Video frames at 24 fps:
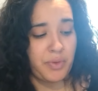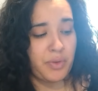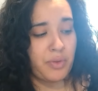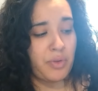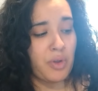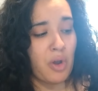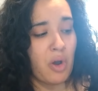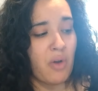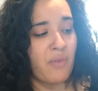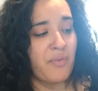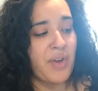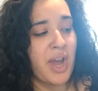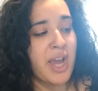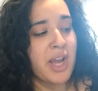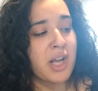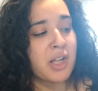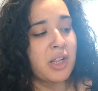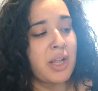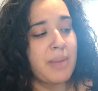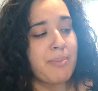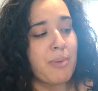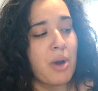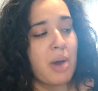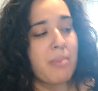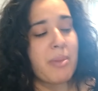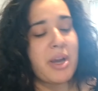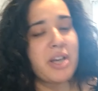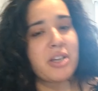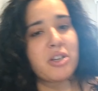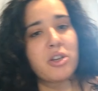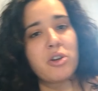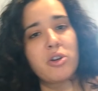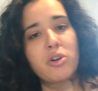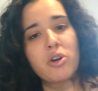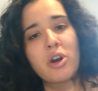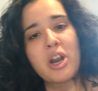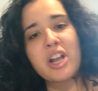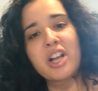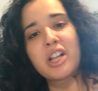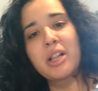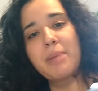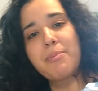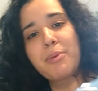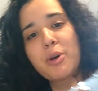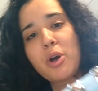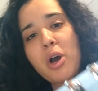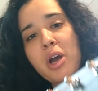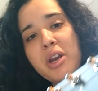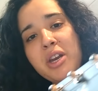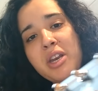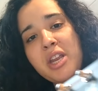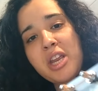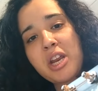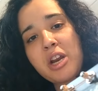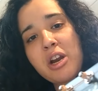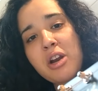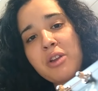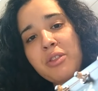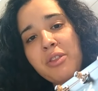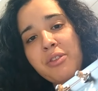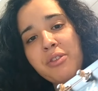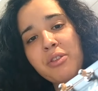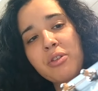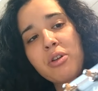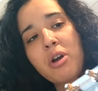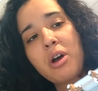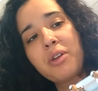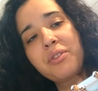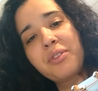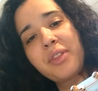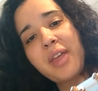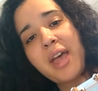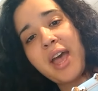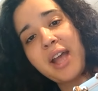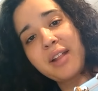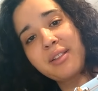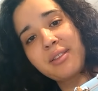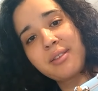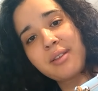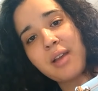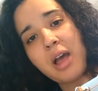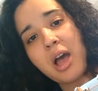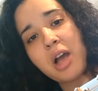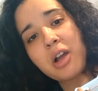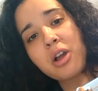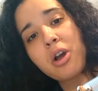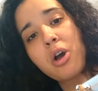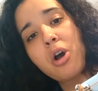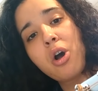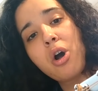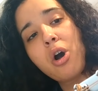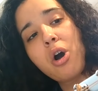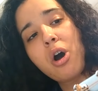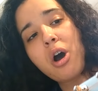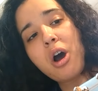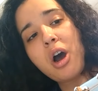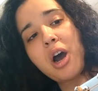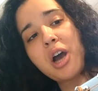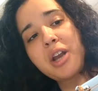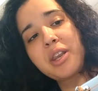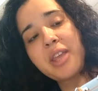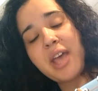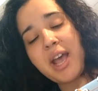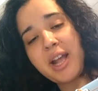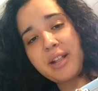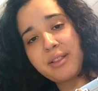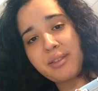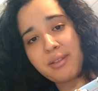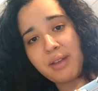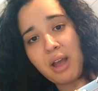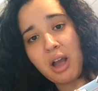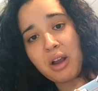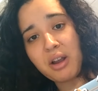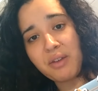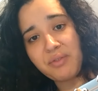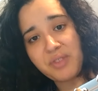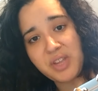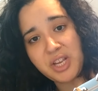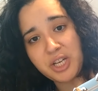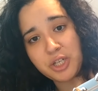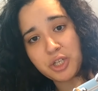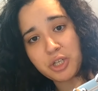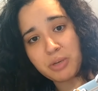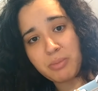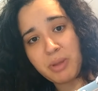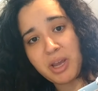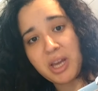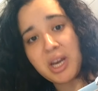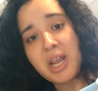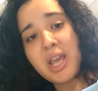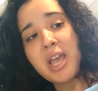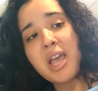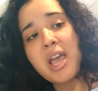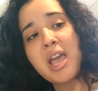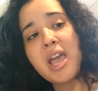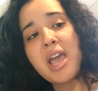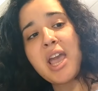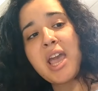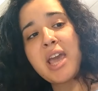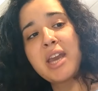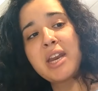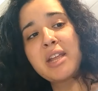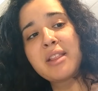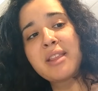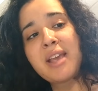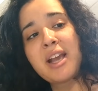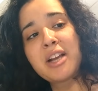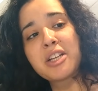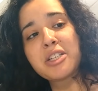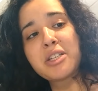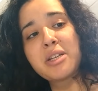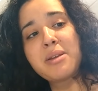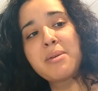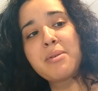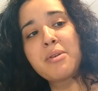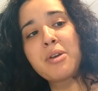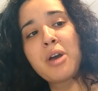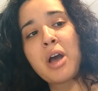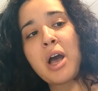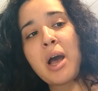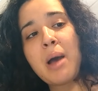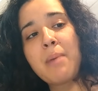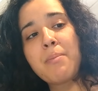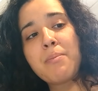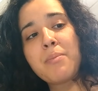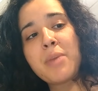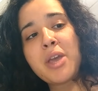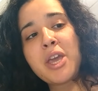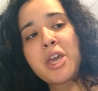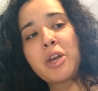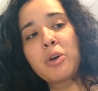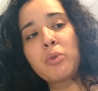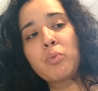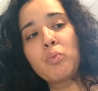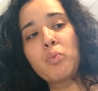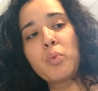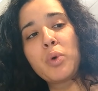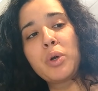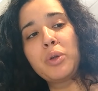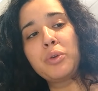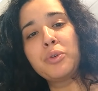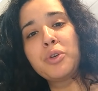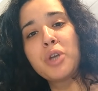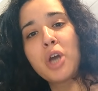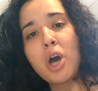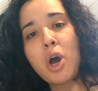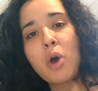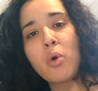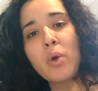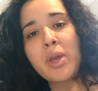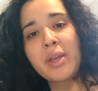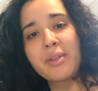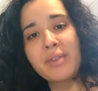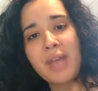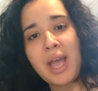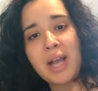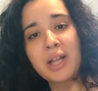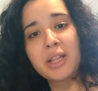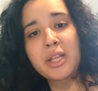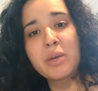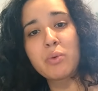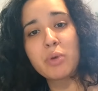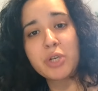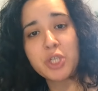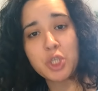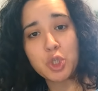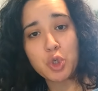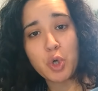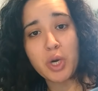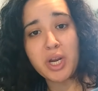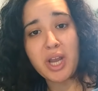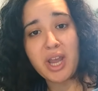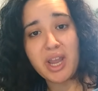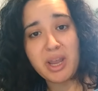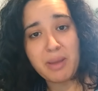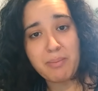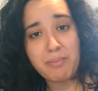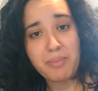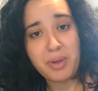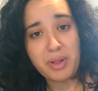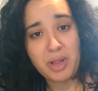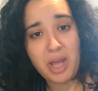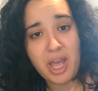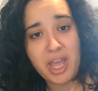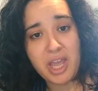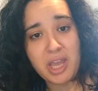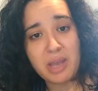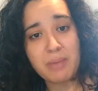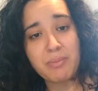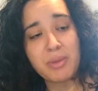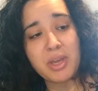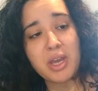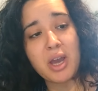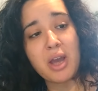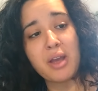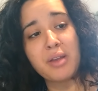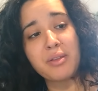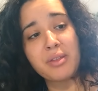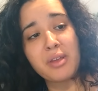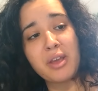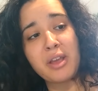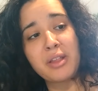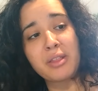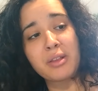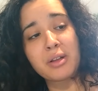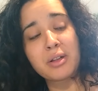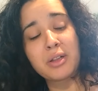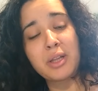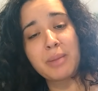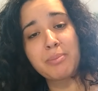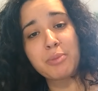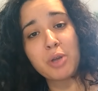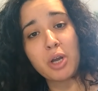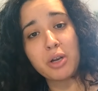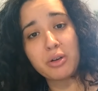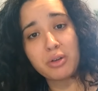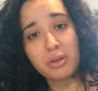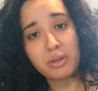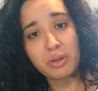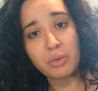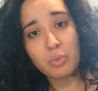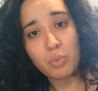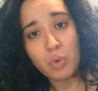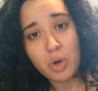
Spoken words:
So if I clip on my tuner, I clip it on here. This is called the headstock on the headstock of the instrument. And it's actually, it will know exactly what string I am playing because it's clipped onto the